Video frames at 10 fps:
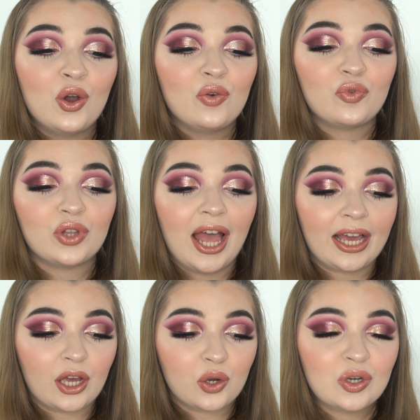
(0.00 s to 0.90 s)
for
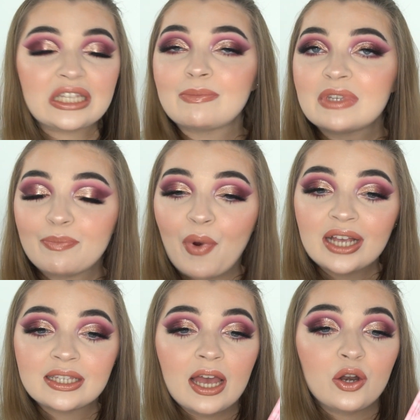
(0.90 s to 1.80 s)
like a Christmas
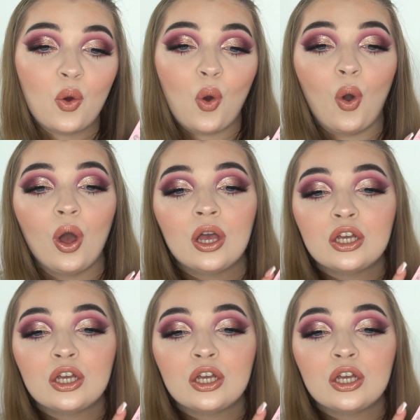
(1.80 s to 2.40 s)
present, or